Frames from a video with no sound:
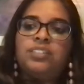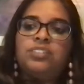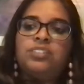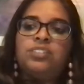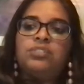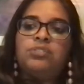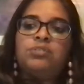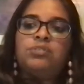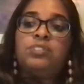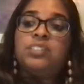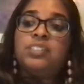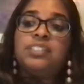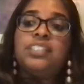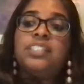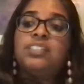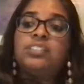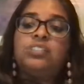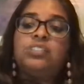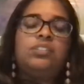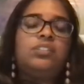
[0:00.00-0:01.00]
so
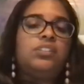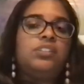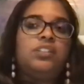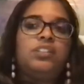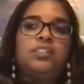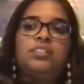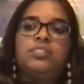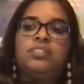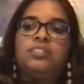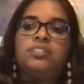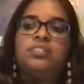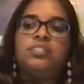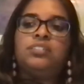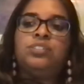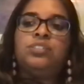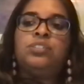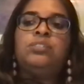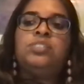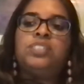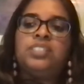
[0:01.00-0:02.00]
really do your
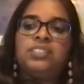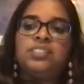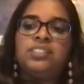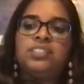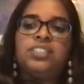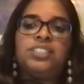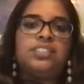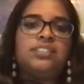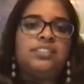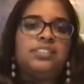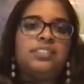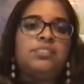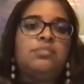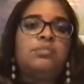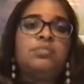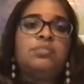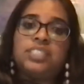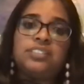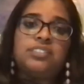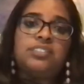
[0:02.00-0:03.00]
due diligence and
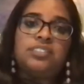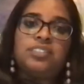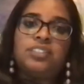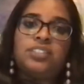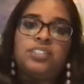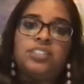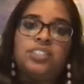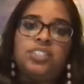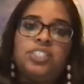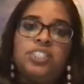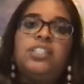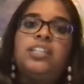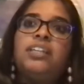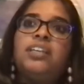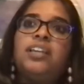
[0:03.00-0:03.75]
research